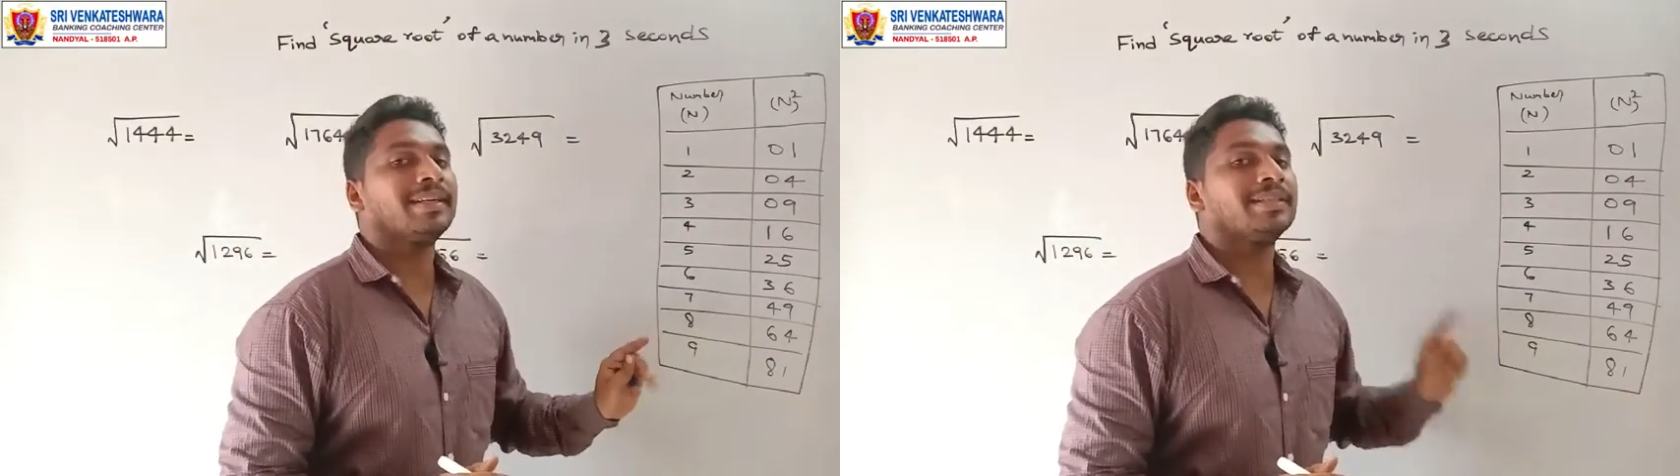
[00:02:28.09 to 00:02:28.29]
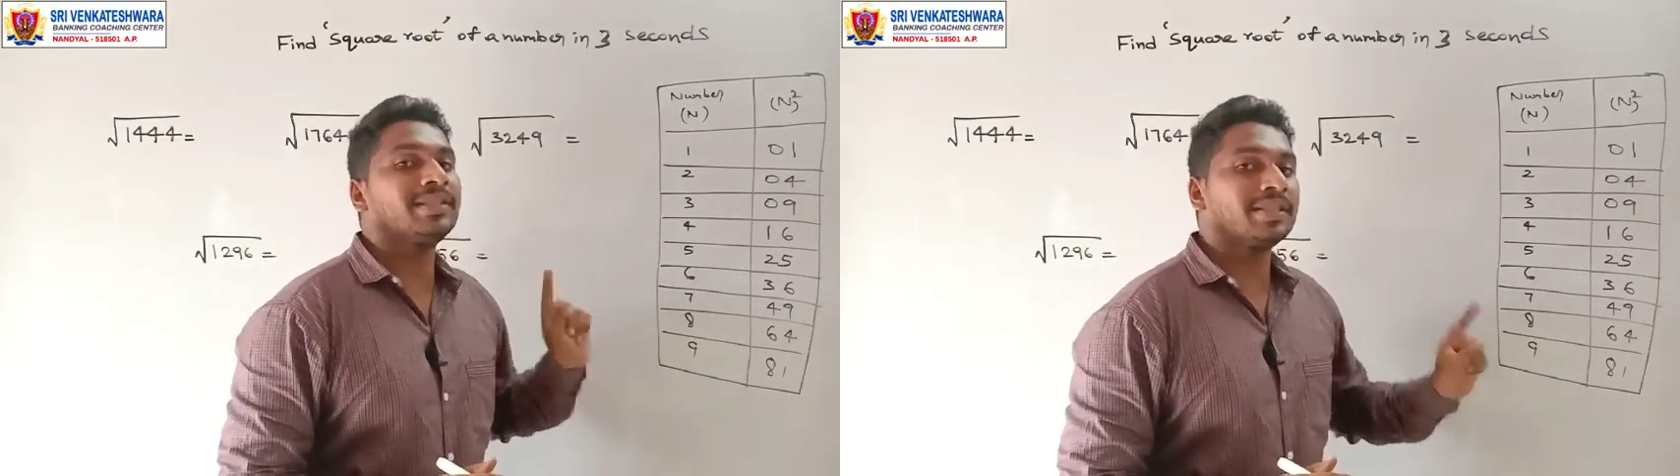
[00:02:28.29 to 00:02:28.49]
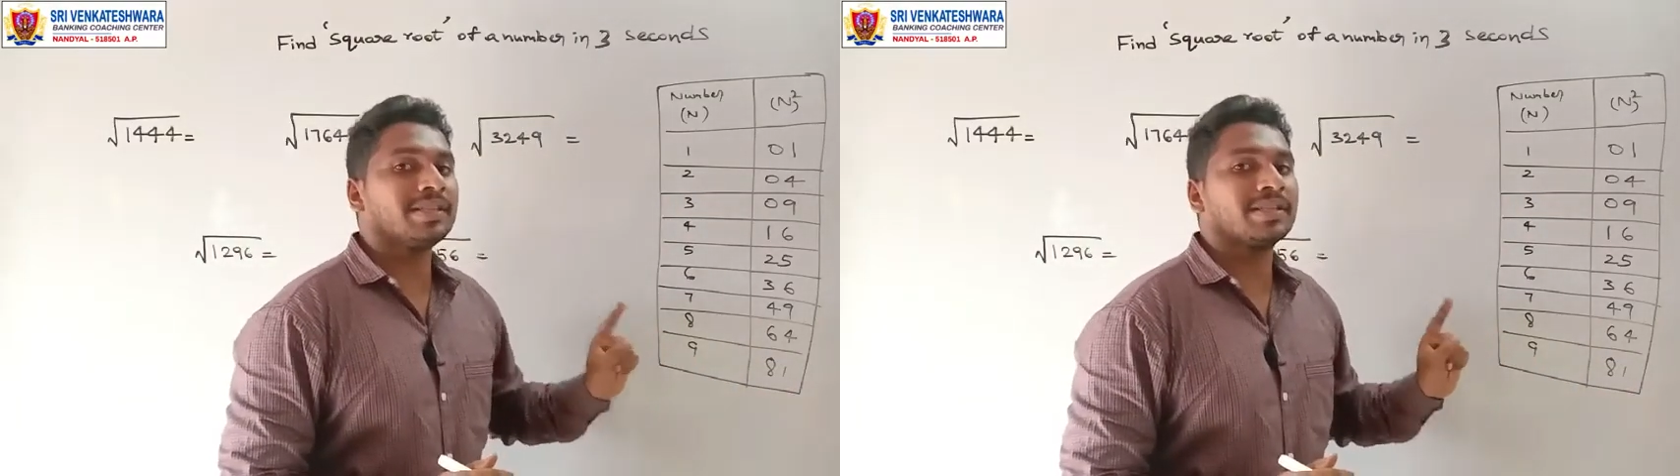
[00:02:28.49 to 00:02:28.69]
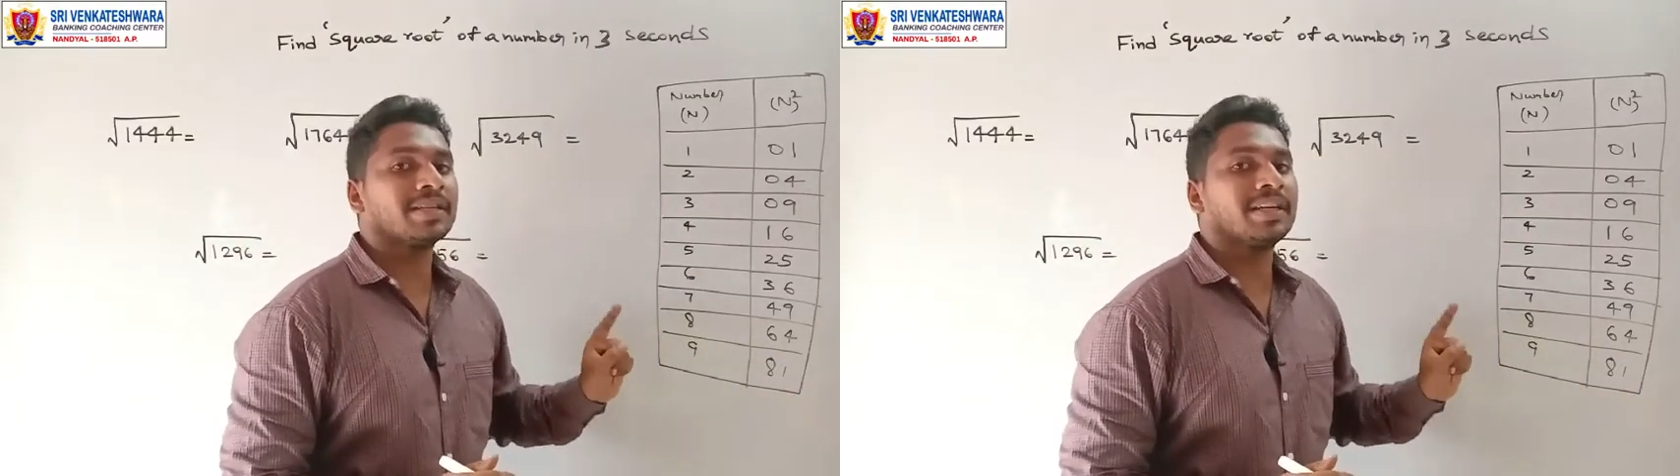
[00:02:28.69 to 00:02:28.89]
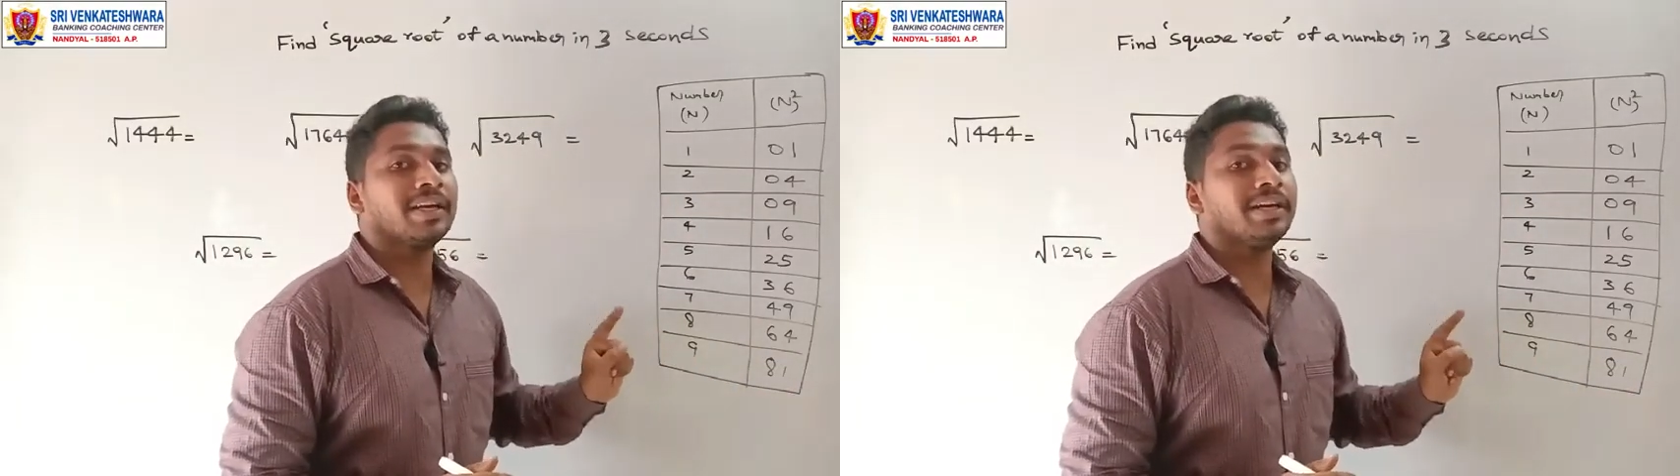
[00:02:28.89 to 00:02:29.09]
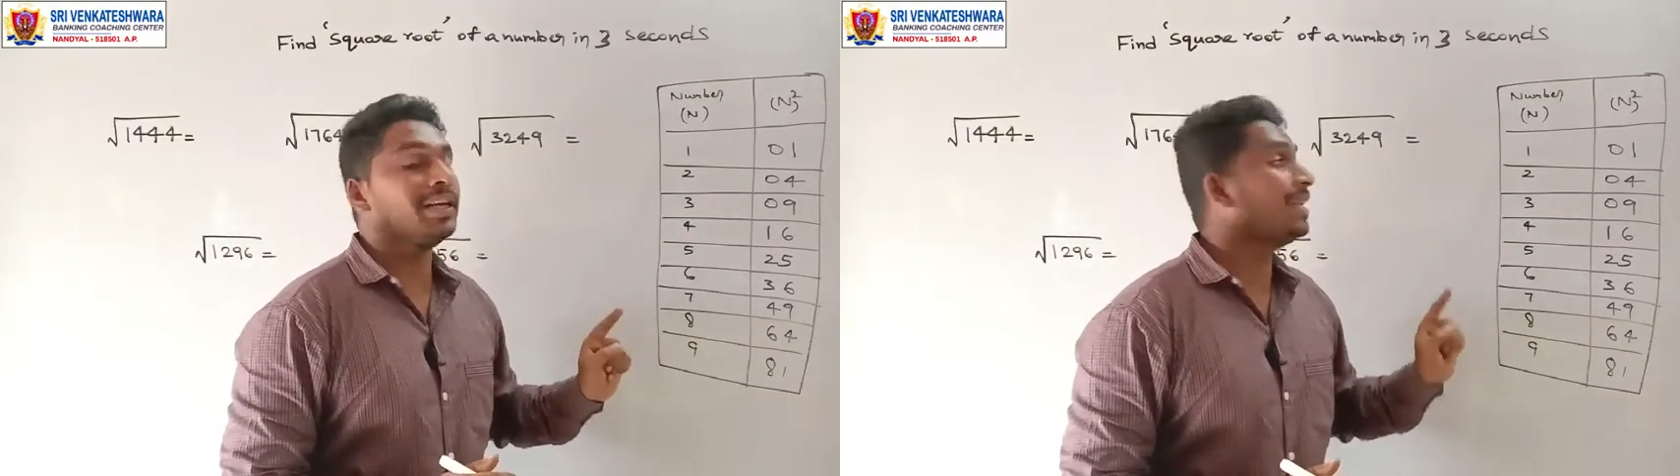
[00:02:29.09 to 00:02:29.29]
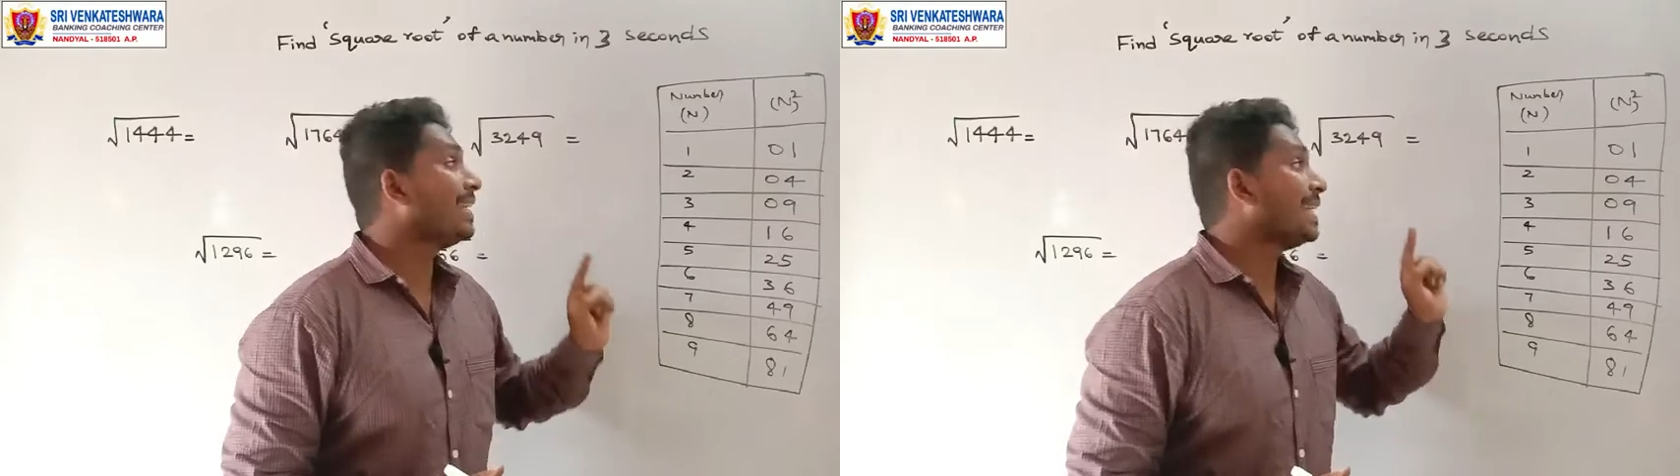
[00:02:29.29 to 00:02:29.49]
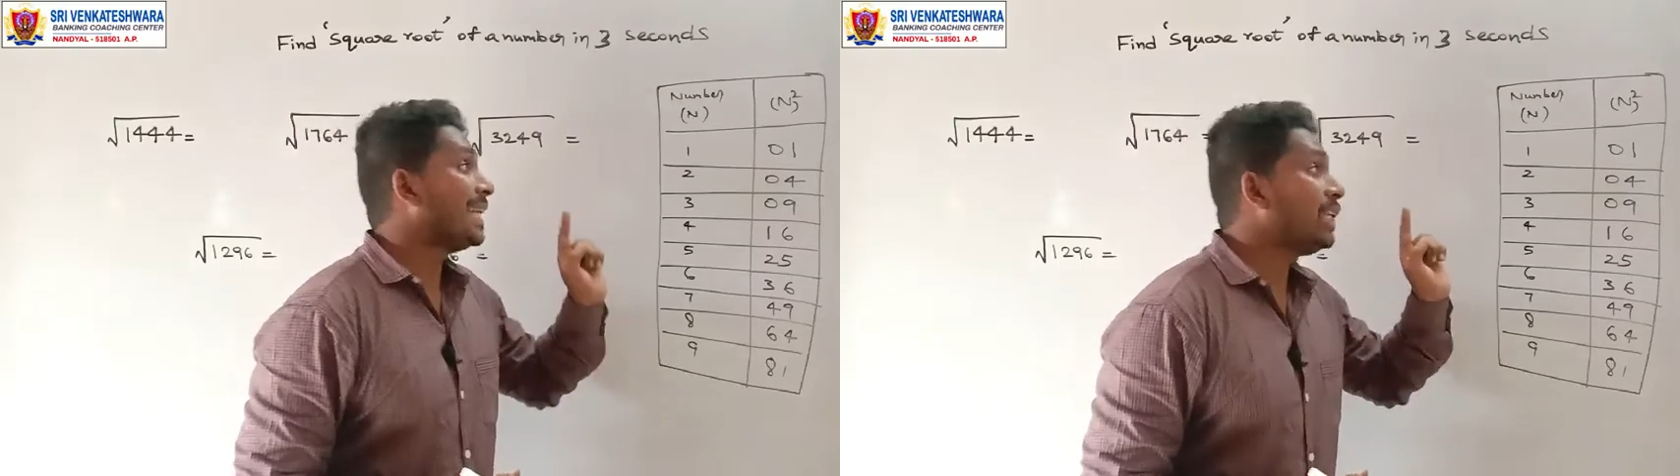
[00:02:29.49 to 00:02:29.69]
digits in